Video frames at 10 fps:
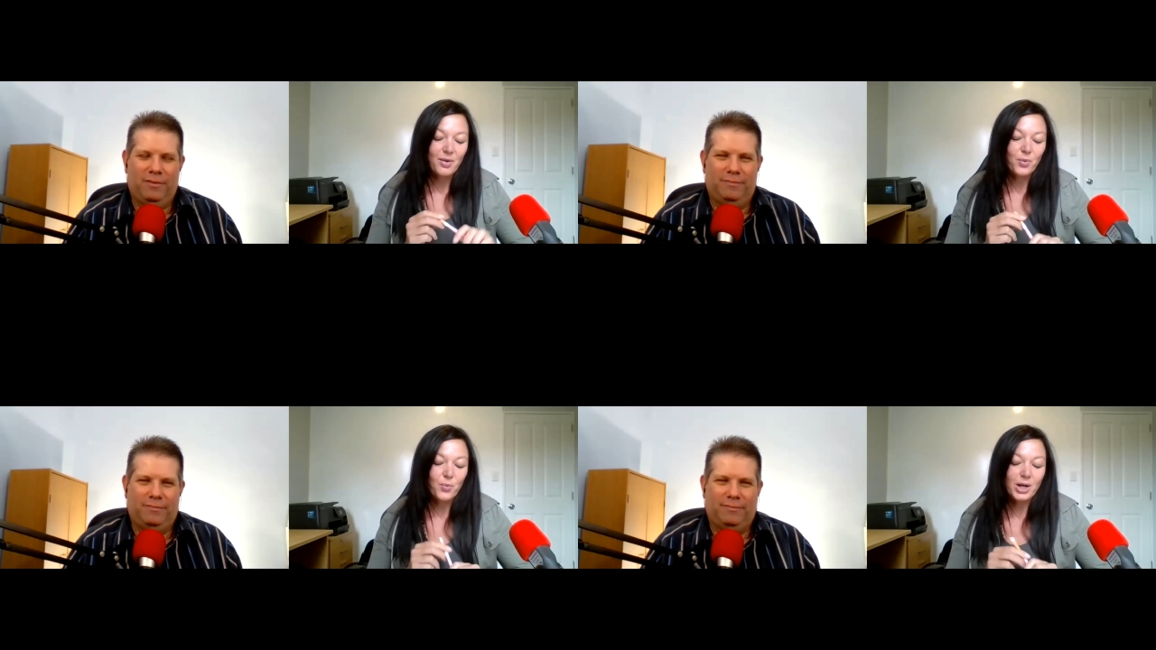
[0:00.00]

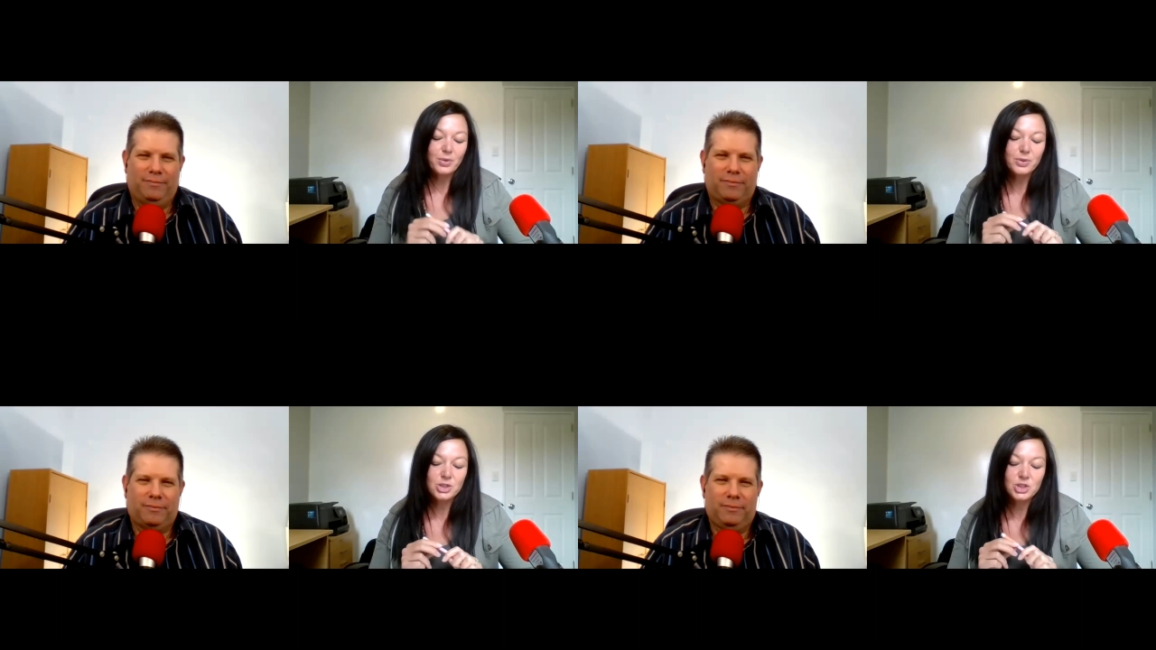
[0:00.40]

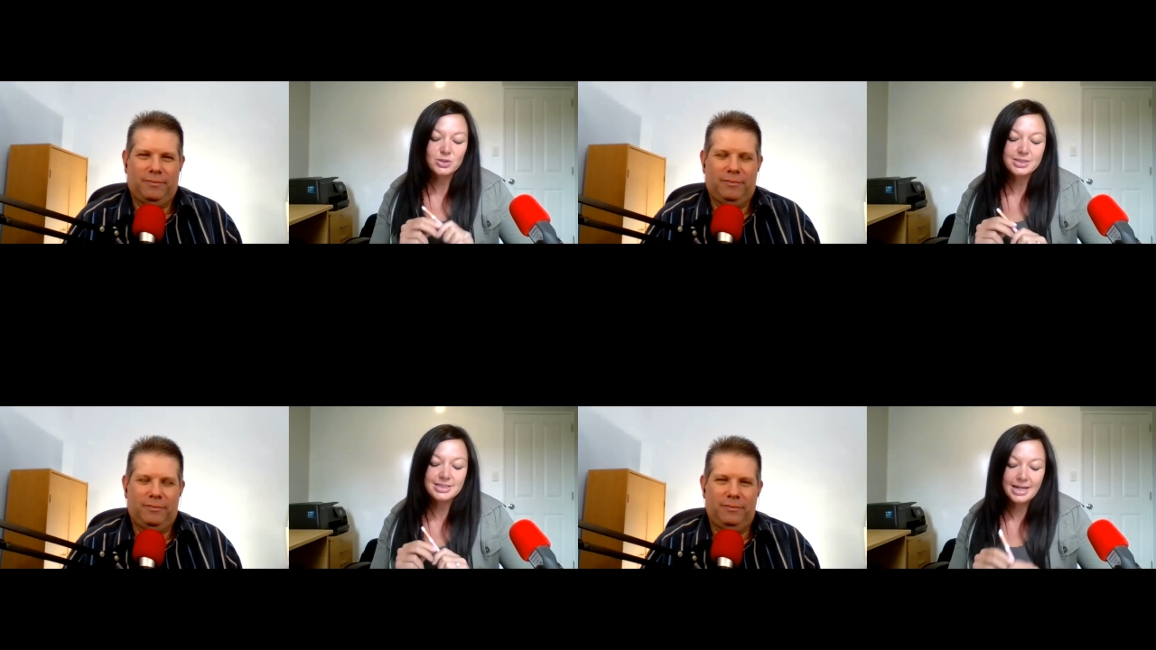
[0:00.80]
Speaker 1: what would
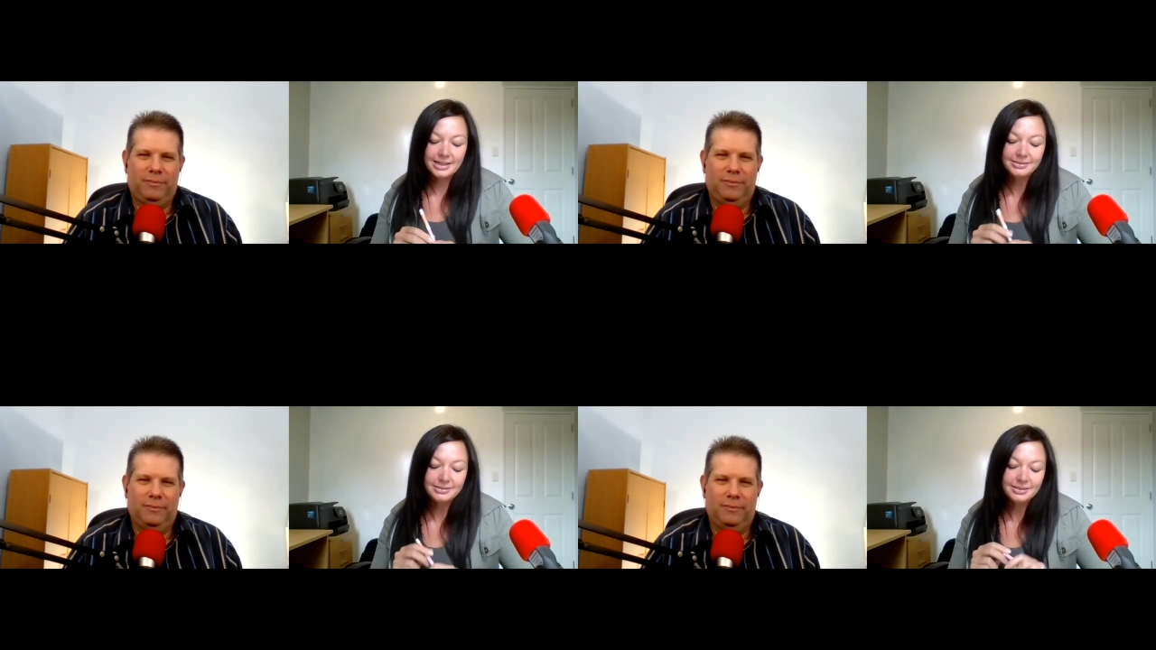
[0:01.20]
you
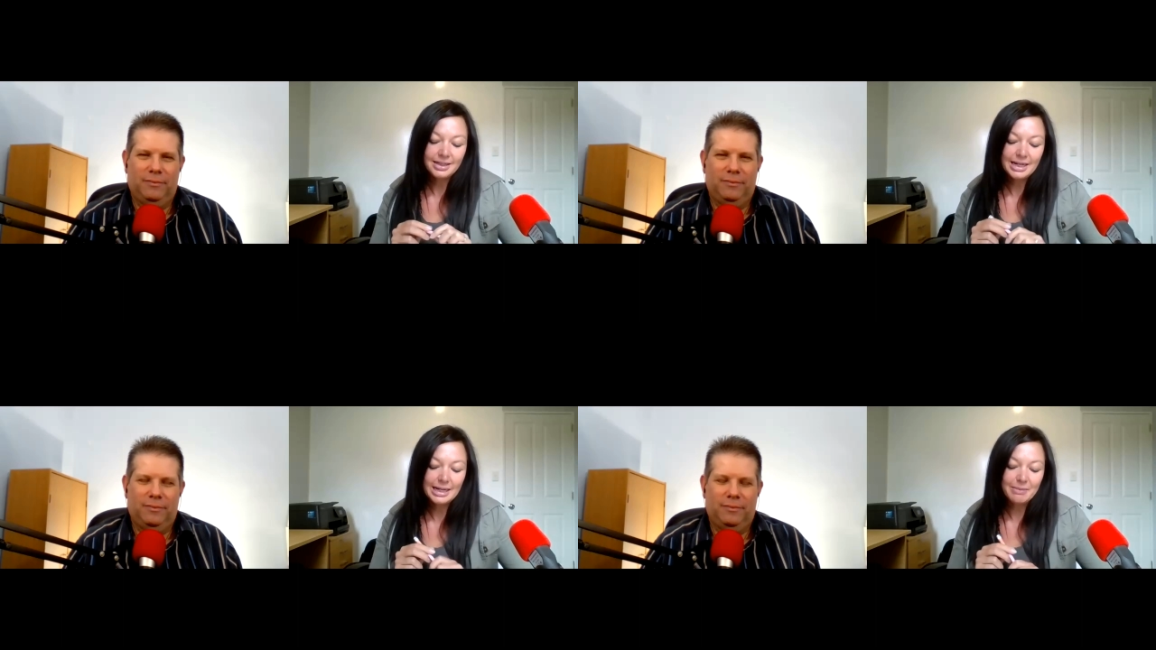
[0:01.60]
say
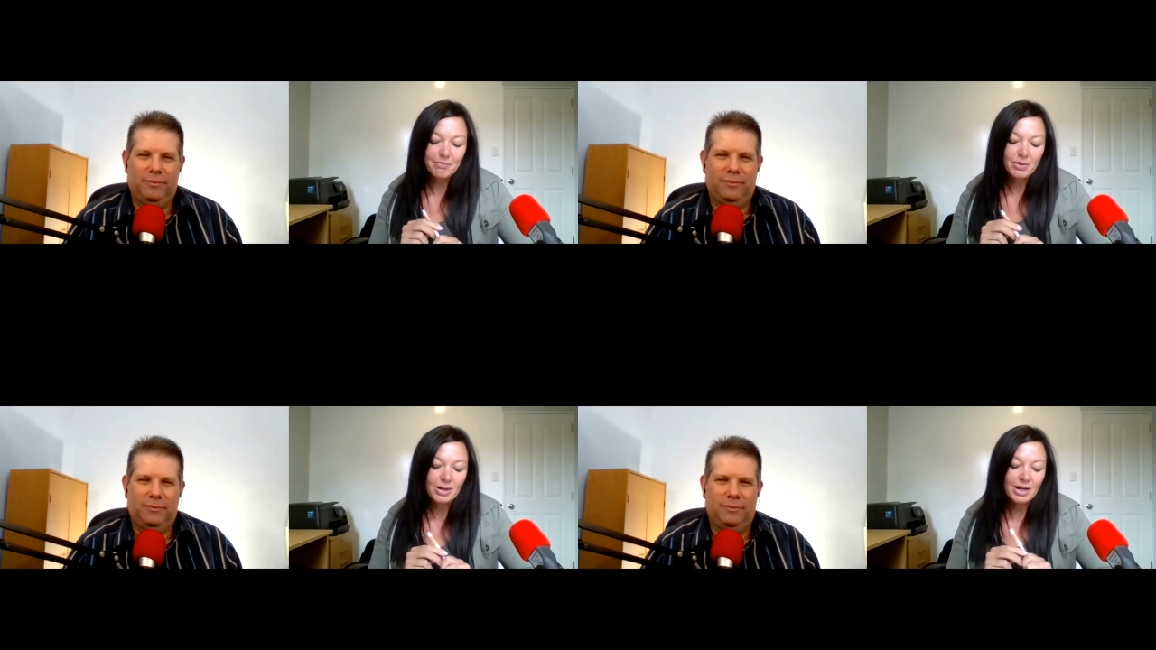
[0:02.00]
um,